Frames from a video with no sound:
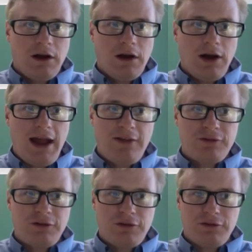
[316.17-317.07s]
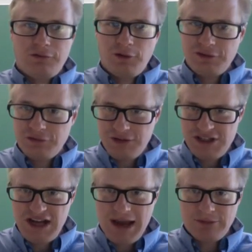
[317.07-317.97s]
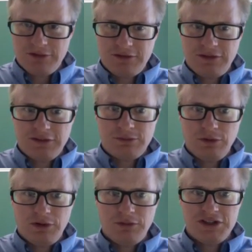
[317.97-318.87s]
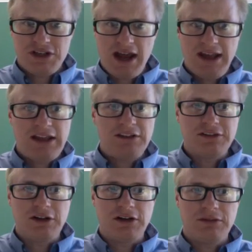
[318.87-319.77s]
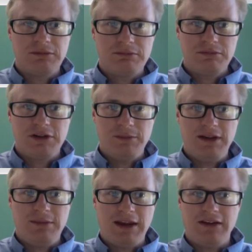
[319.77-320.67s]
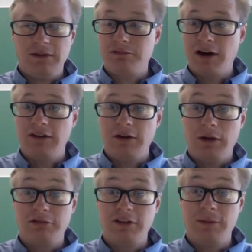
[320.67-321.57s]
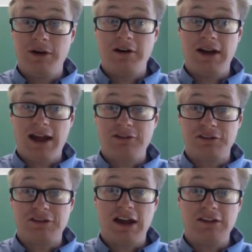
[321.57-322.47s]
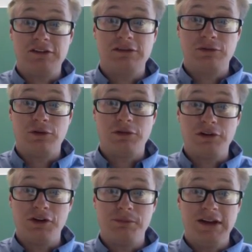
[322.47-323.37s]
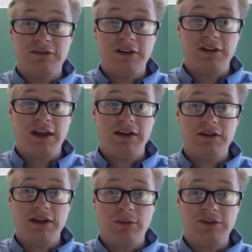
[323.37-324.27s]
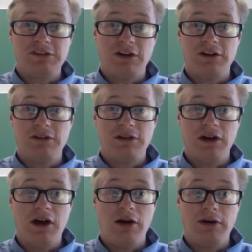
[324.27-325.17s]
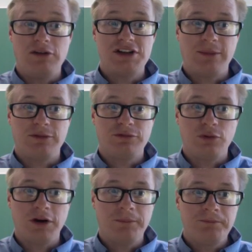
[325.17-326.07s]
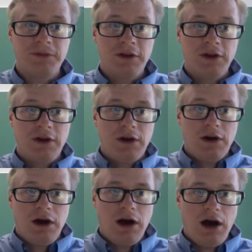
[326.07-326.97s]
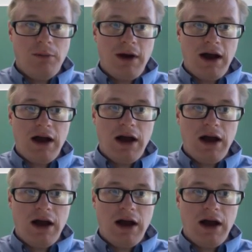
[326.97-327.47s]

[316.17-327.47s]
Uh, after the first three chapters of this book, which I consider to be mainly pre uh, preliminary exercises for the real meat of it that, that we start uh, around chapter 4, um,